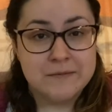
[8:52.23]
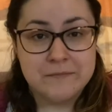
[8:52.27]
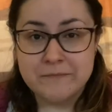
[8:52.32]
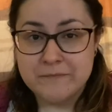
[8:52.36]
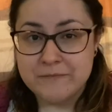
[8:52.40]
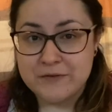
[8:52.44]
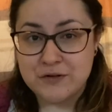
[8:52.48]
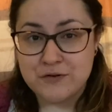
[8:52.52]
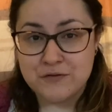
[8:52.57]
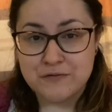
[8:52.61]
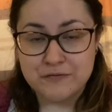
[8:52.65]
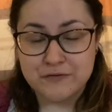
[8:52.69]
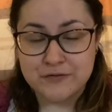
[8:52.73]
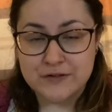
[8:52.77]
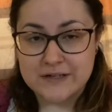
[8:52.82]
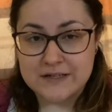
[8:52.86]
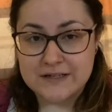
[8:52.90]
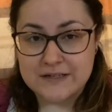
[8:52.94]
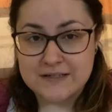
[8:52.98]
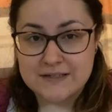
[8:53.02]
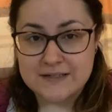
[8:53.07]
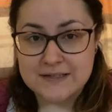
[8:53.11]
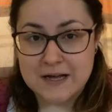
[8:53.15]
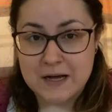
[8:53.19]
feel free to
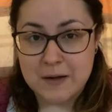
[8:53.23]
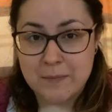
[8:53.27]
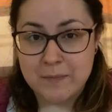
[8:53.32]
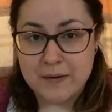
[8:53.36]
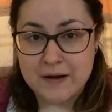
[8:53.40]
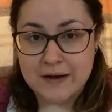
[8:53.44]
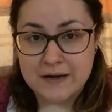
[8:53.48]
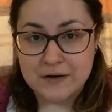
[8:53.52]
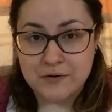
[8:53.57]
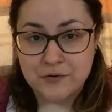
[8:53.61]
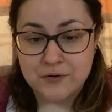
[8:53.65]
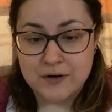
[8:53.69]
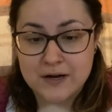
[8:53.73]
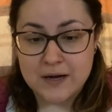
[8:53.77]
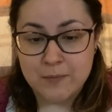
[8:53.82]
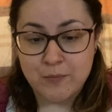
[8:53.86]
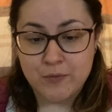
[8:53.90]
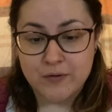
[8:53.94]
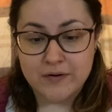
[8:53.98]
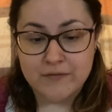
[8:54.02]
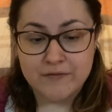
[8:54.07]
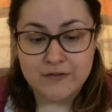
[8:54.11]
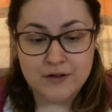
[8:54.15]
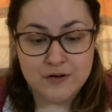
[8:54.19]
stop by and grab
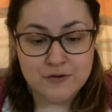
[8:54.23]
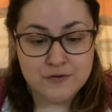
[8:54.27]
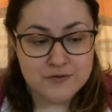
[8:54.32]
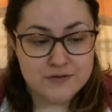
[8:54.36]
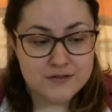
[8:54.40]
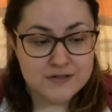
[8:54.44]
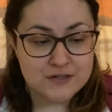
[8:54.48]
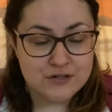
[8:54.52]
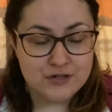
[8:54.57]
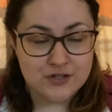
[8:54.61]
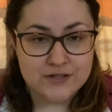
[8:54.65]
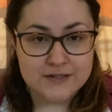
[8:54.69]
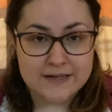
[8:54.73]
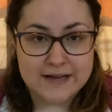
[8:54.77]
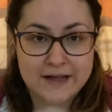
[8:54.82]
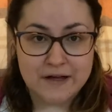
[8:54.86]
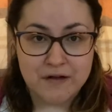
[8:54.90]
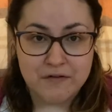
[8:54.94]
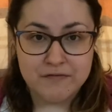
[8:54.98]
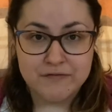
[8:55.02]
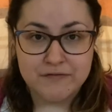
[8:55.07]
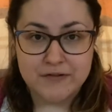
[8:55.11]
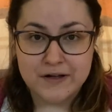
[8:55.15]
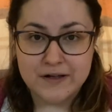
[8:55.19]
one of those and just
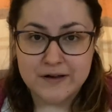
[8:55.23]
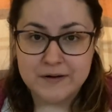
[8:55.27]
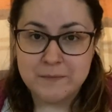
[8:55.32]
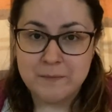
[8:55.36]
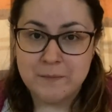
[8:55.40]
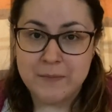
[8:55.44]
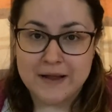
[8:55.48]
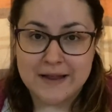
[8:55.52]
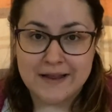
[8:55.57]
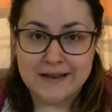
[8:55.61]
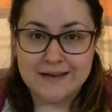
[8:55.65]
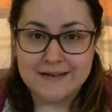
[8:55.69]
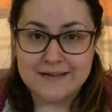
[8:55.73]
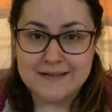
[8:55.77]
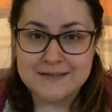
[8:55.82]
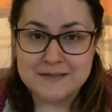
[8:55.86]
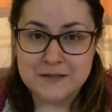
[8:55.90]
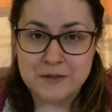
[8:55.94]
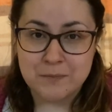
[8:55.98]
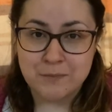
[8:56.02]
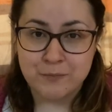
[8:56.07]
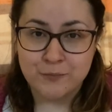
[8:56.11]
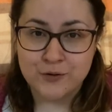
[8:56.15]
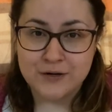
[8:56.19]
have fun painting
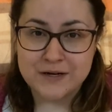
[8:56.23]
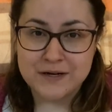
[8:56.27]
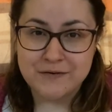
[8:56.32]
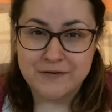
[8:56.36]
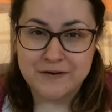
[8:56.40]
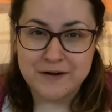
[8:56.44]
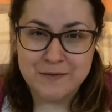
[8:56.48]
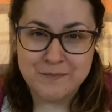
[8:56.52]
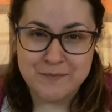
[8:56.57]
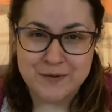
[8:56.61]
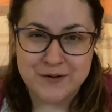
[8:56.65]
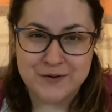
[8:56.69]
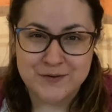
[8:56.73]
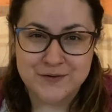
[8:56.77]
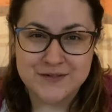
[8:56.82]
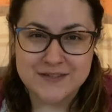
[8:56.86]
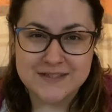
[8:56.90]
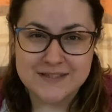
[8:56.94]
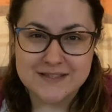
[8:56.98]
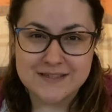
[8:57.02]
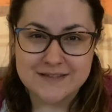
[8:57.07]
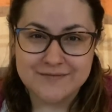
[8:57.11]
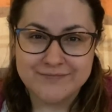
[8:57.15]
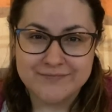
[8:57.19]
some pretty
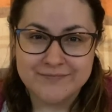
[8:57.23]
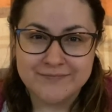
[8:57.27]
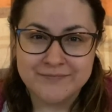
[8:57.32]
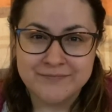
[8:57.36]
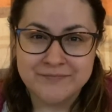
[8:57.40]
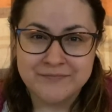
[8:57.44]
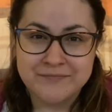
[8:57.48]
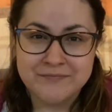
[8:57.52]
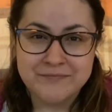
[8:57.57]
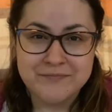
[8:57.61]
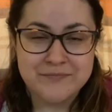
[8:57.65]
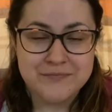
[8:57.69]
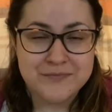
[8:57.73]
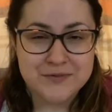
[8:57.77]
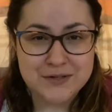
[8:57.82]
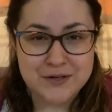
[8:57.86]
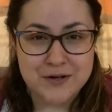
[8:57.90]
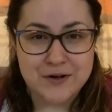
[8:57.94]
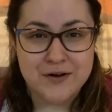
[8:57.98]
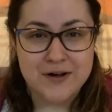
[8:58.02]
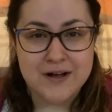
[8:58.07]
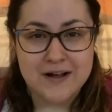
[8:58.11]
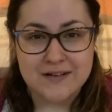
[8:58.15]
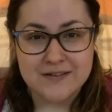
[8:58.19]
rainbows.
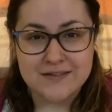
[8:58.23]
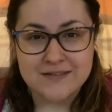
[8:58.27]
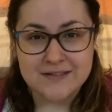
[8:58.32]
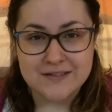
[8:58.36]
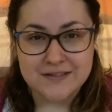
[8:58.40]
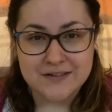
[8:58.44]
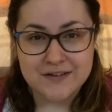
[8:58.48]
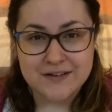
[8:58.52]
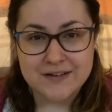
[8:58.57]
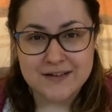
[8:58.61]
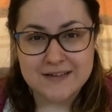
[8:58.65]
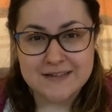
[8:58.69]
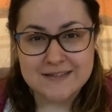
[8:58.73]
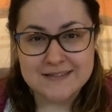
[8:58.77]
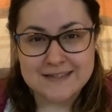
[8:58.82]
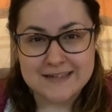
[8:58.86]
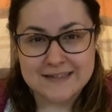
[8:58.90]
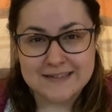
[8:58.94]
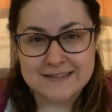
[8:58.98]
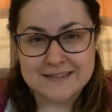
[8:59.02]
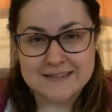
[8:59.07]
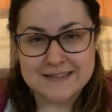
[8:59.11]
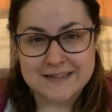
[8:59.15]
So I'll see you guys next